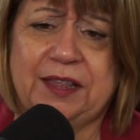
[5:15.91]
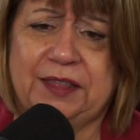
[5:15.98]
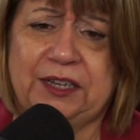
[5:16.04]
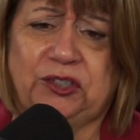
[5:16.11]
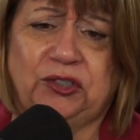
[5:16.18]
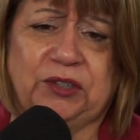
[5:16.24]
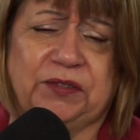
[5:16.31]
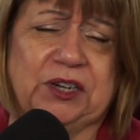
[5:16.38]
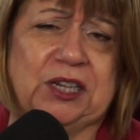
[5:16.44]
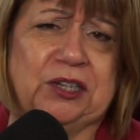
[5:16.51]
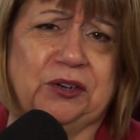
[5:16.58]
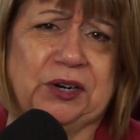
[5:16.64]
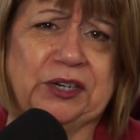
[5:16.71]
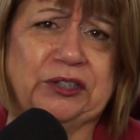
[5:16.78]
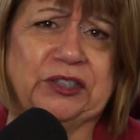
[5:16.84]
that you have a
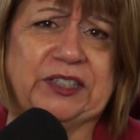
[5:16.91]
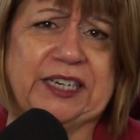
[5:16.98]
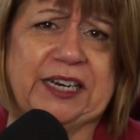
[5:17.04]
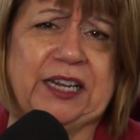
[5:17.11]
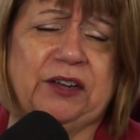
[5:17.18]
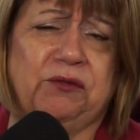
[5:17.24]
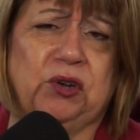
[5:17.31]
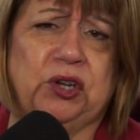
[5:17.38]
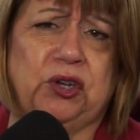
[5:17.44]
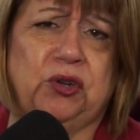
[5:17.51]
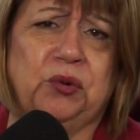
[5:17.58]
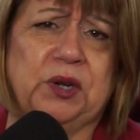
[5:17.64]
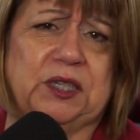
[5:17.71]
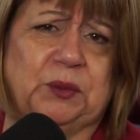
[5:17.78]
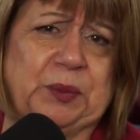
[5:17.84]
clear understanding of what
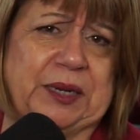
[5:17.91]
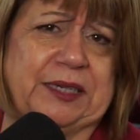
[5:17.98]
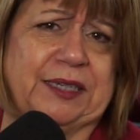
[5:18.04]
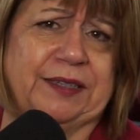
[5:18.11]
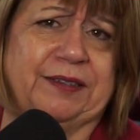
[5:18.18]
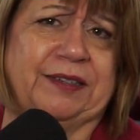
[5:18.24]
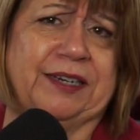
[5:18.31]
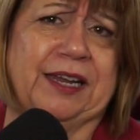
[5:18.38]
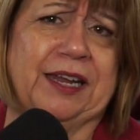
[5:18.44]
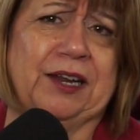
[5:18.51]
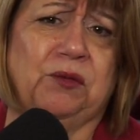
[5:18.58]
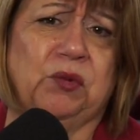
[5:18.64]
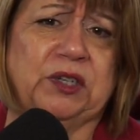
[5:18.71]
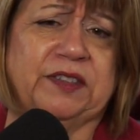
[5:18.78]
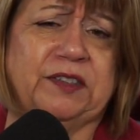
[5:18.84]
you expect to stay
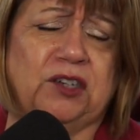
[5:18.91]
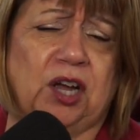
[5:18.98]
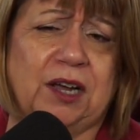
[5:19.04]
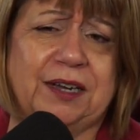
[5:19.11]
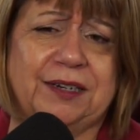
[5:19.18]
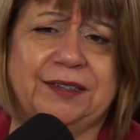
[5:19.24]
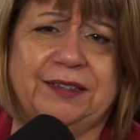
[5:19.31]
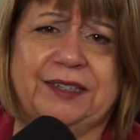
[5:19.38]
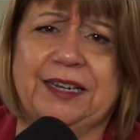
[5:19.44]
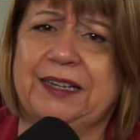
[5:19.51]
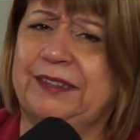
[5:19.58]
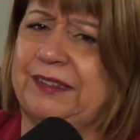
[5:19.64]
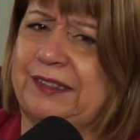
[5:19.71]
and what's not going to stay.